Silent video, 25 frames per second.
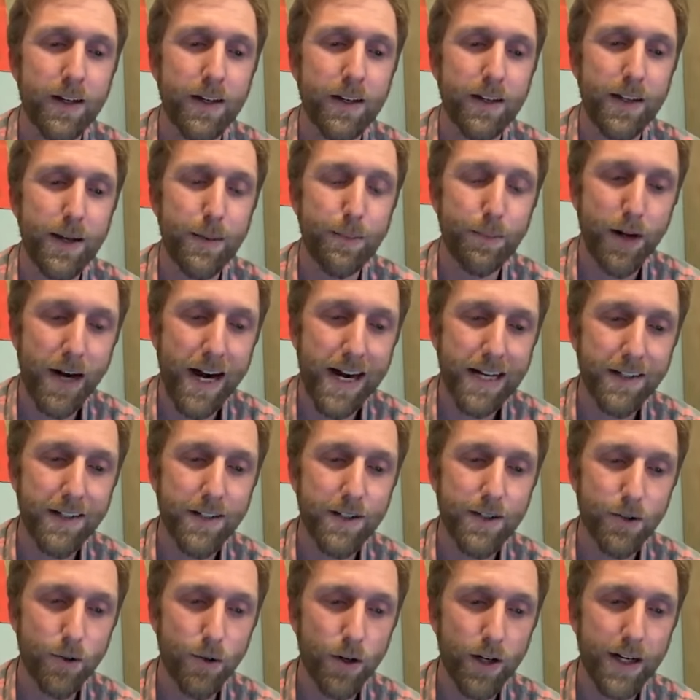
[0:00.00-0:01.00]
They
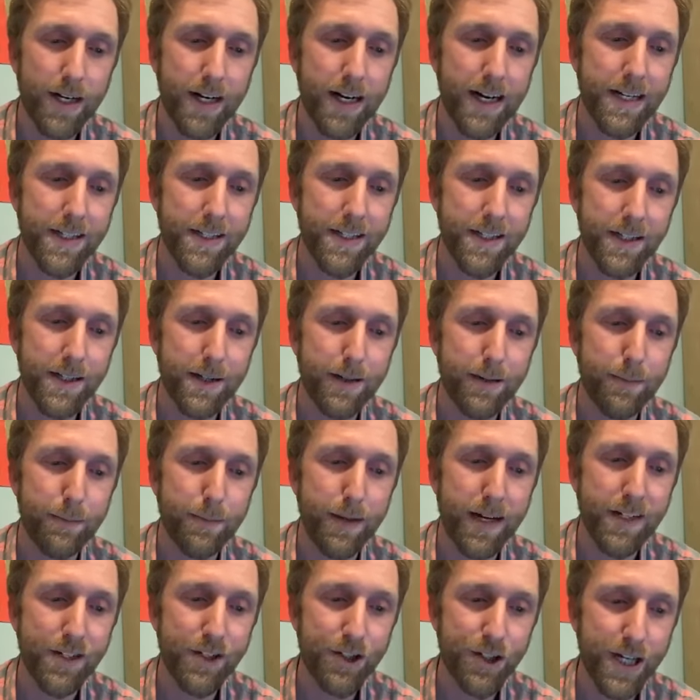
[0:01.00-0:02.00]
practice organizing
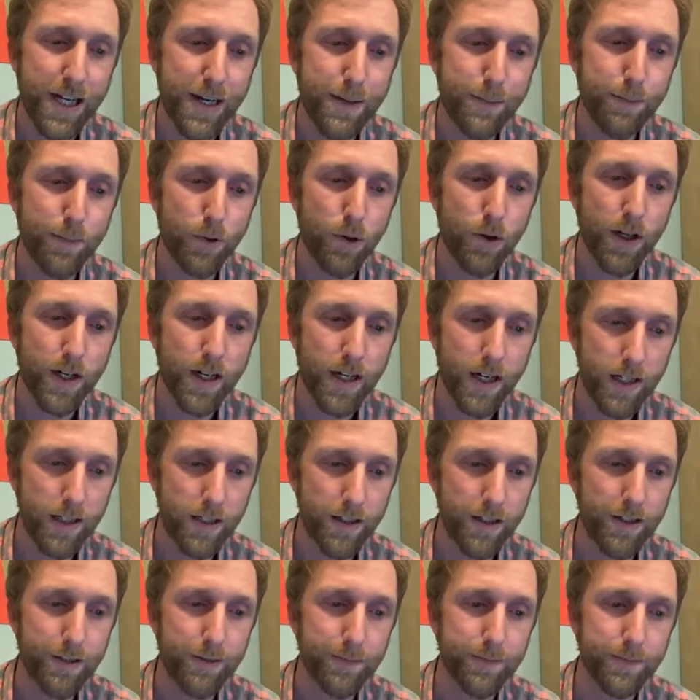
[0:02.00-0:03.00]
by shape or
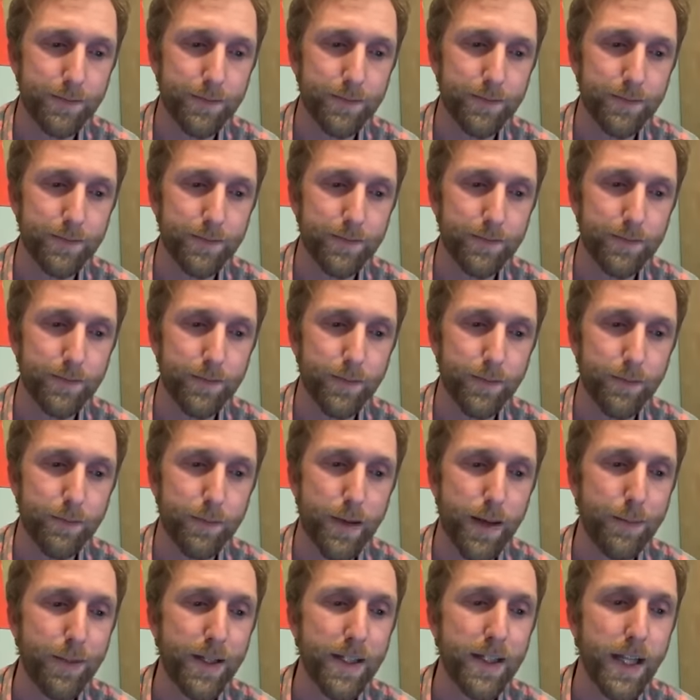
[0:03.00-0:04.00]
color,
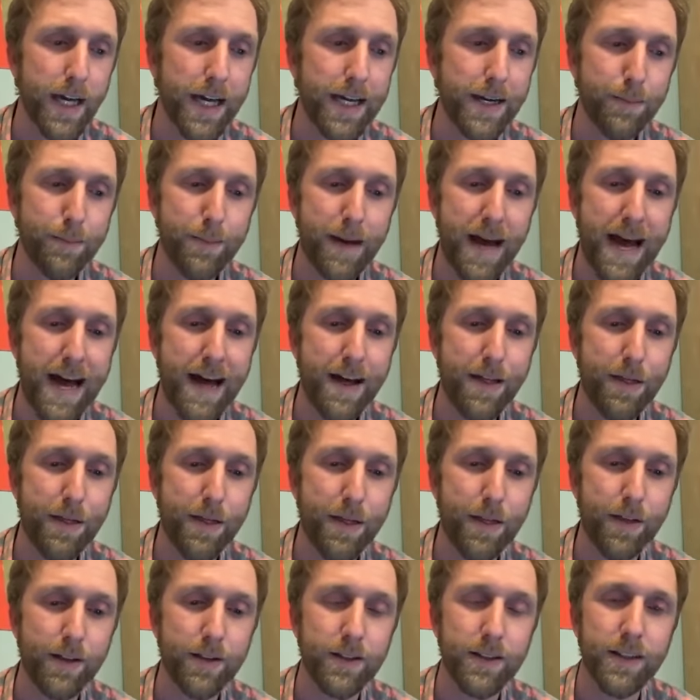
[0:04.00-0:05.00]
maybe light
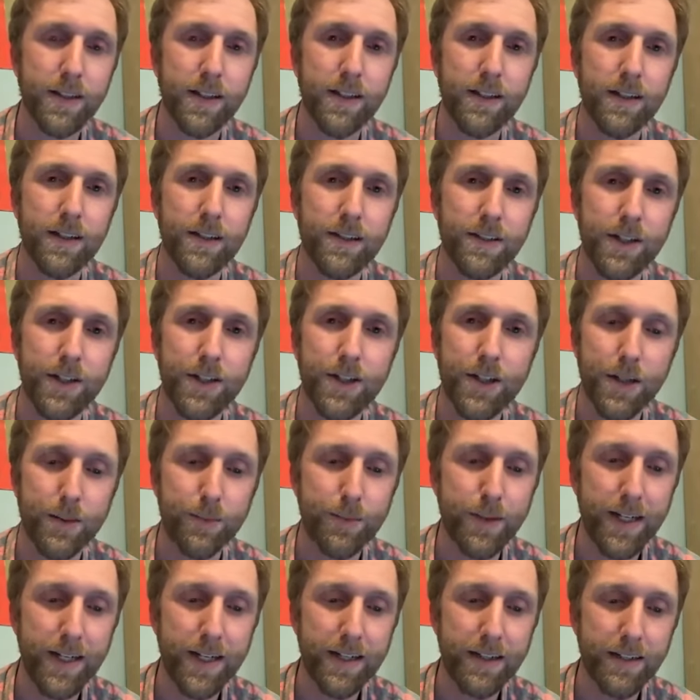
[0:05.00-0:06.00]
math,
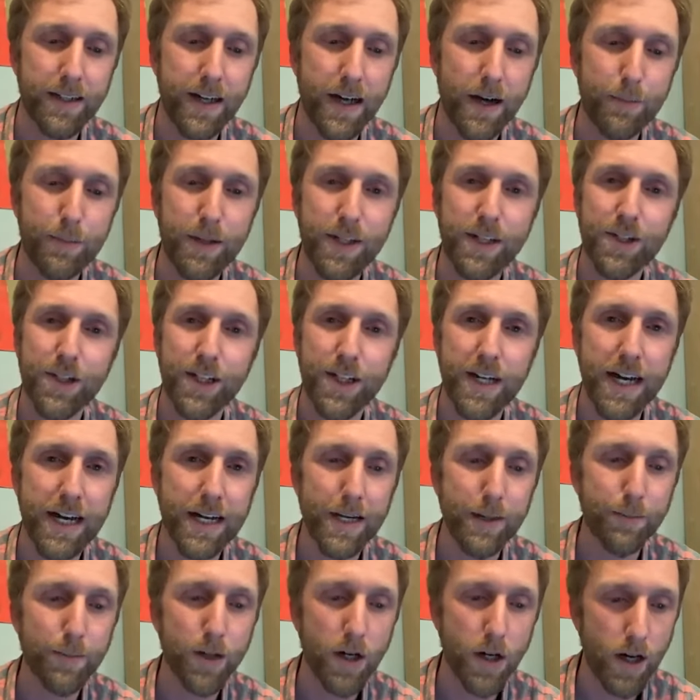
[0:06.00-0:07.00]
determining how much an
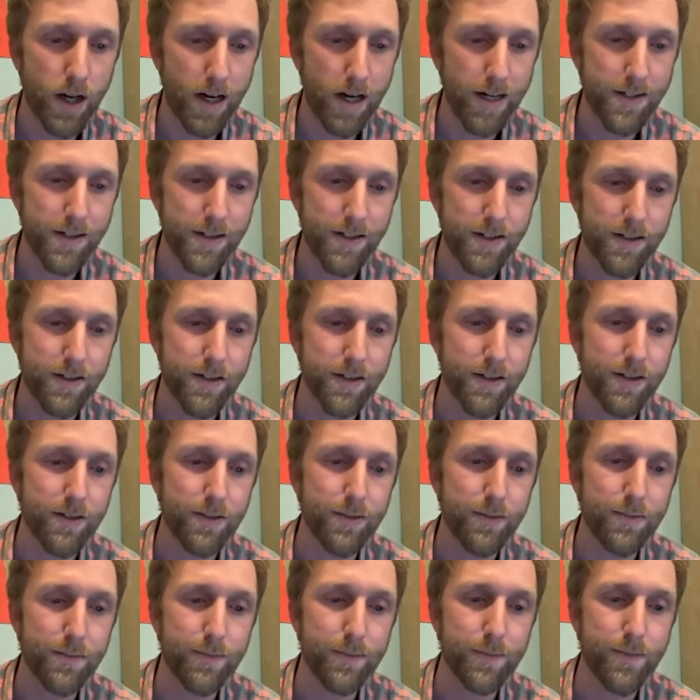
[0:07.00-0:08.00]
item costs.
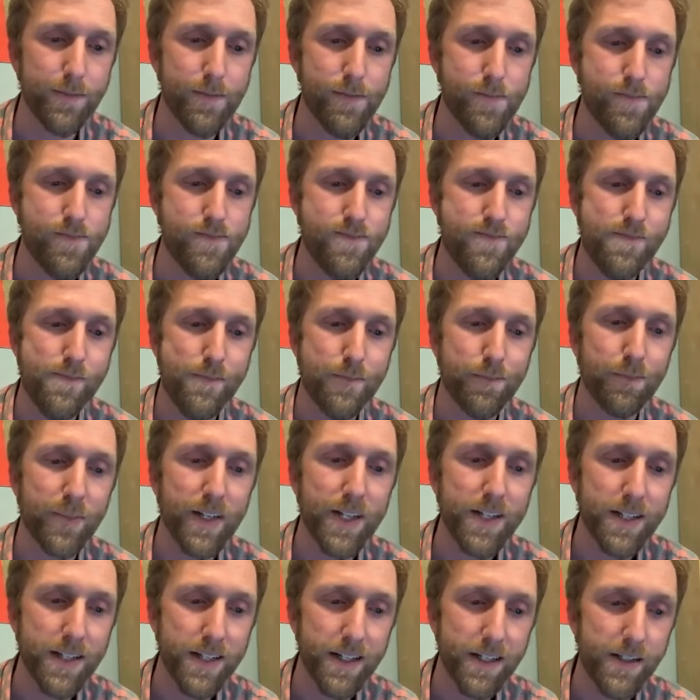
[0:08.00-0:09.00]

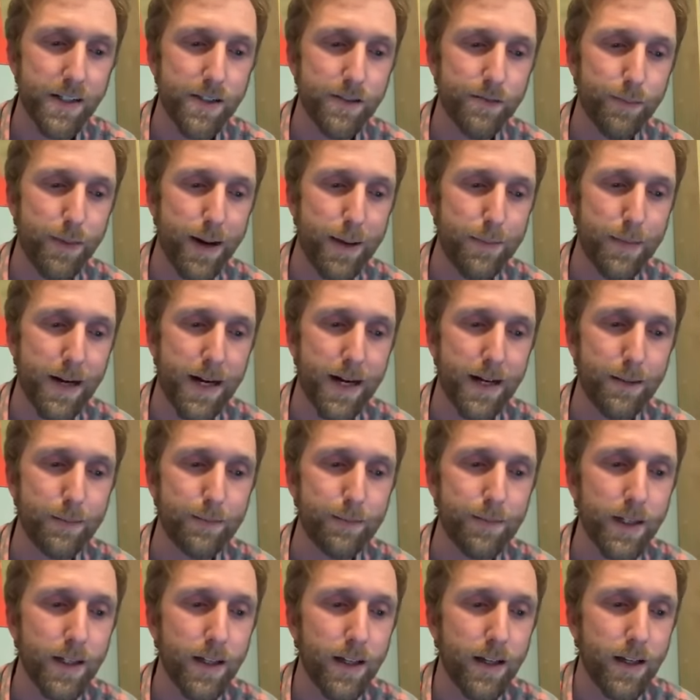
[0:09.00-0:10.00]
These kids of my
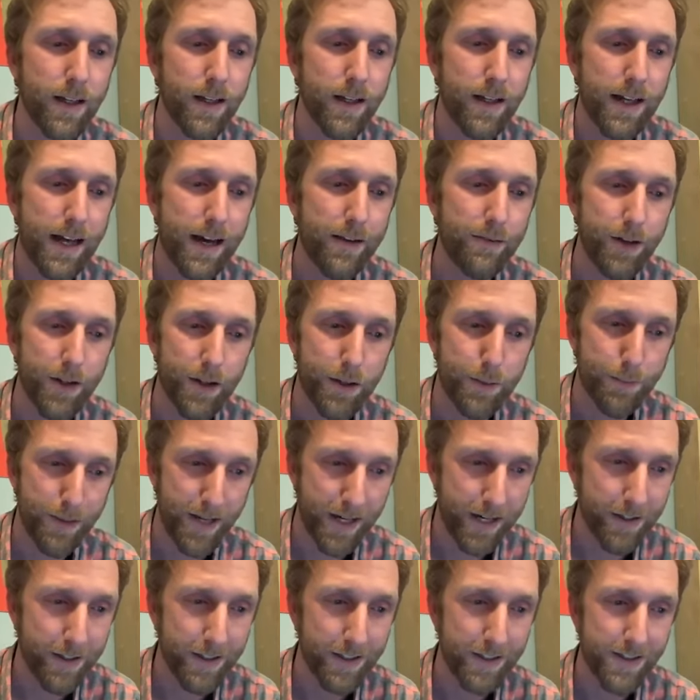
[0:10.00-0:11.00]
mom have other
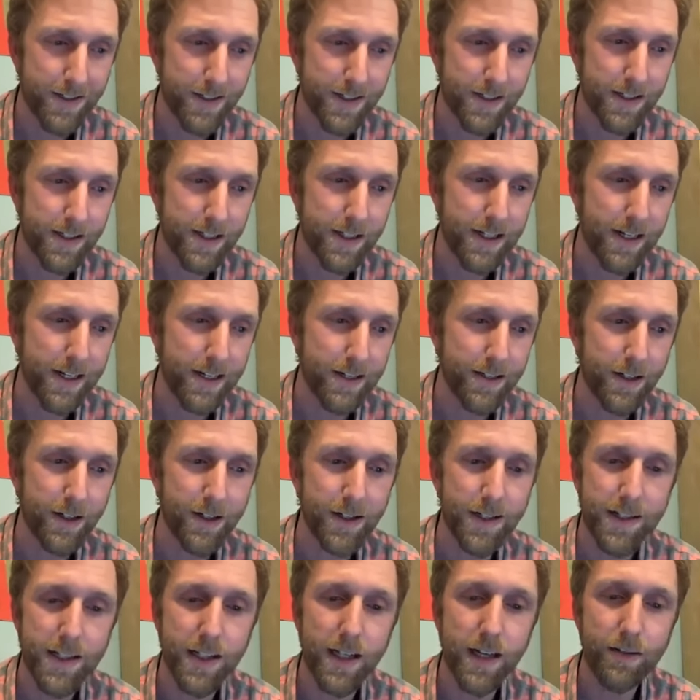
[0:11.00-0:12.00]
parents, and are
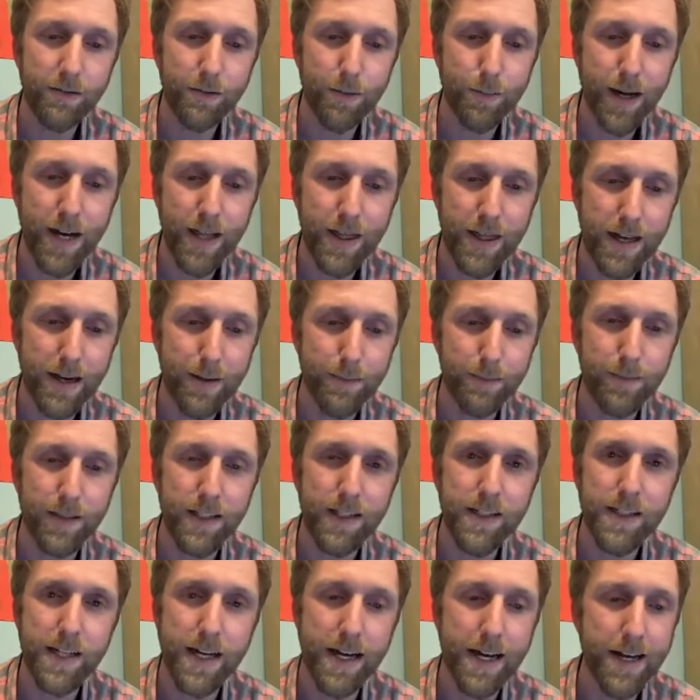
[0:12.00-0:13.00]
as loved by them
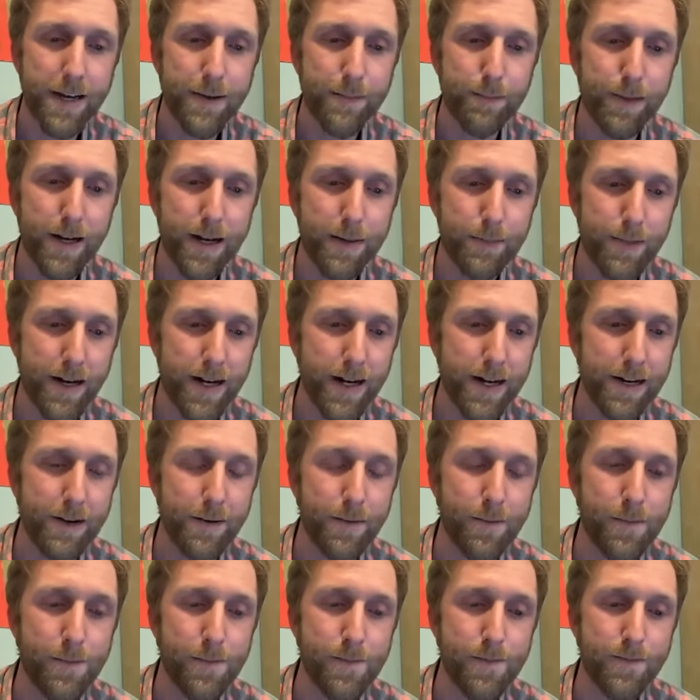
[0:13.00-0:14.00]
as I am by
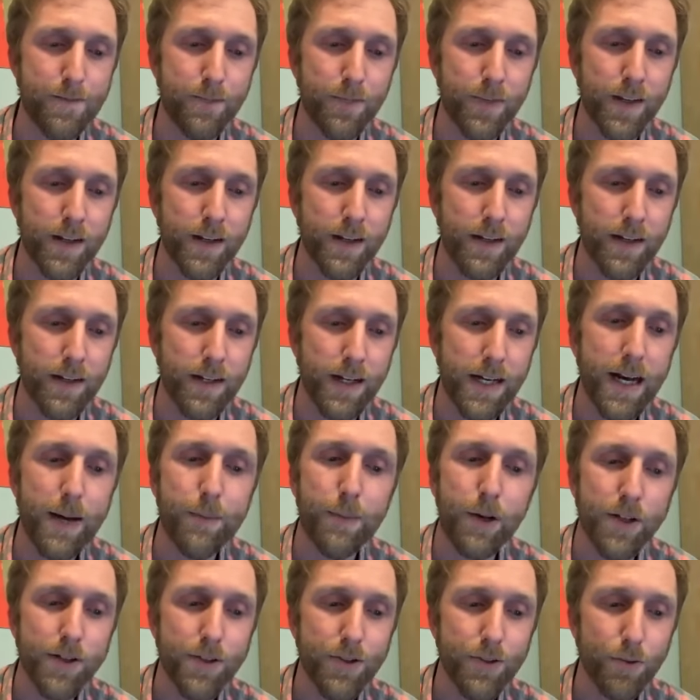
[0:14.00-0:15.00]
mine. And
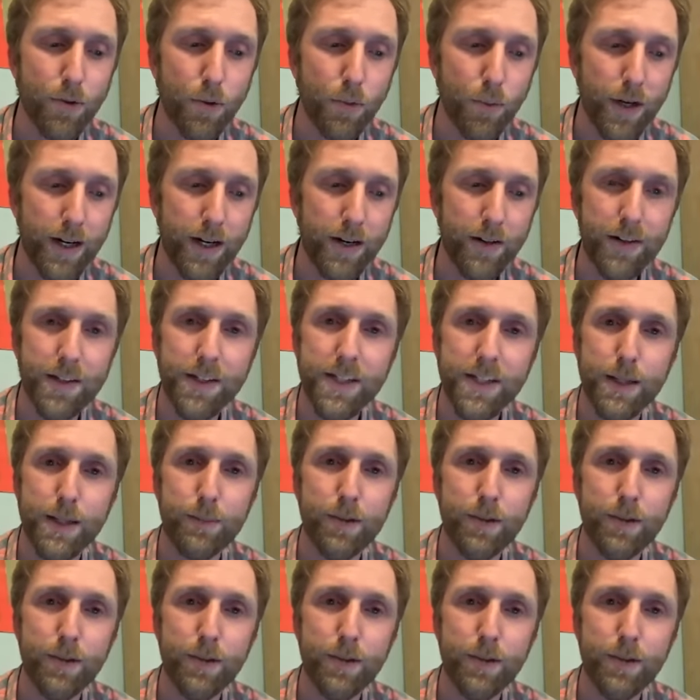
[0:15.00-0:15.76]
I'm also aware that some